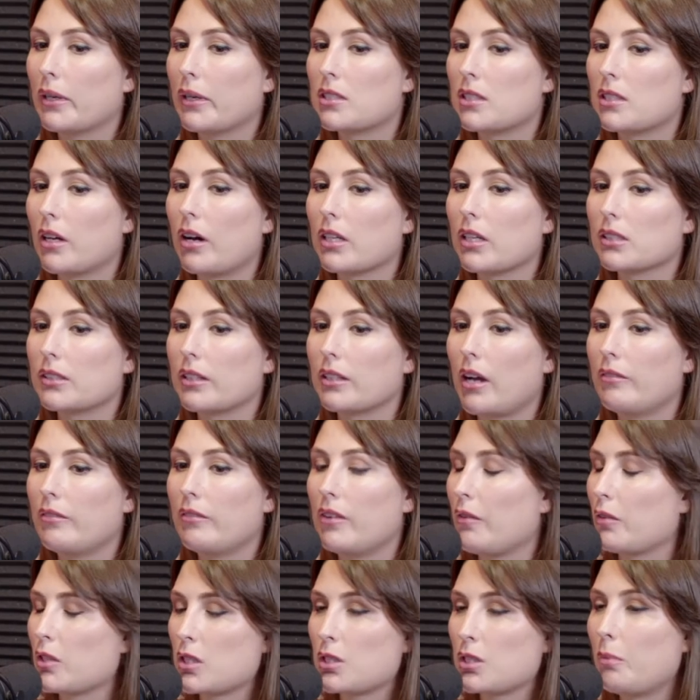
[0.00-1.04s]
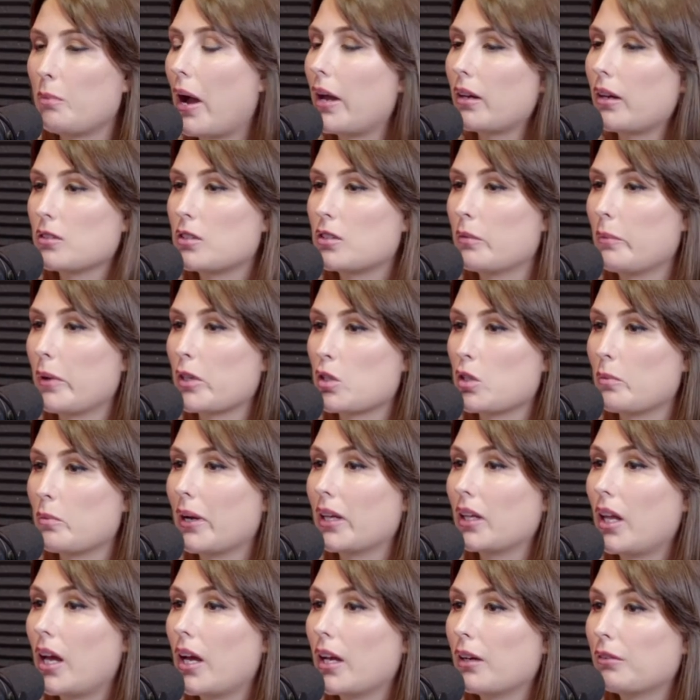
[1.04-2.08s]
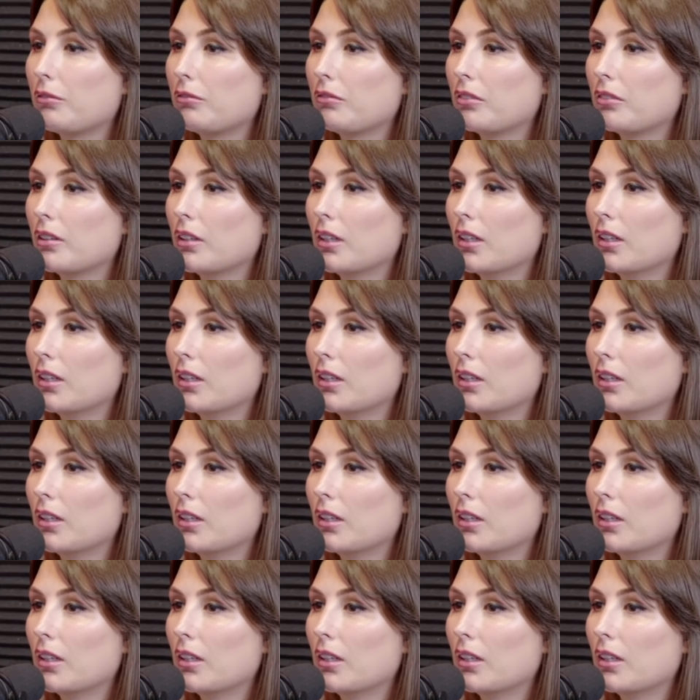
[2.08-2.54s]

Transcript: exhausting. I've never smiled so much in my life.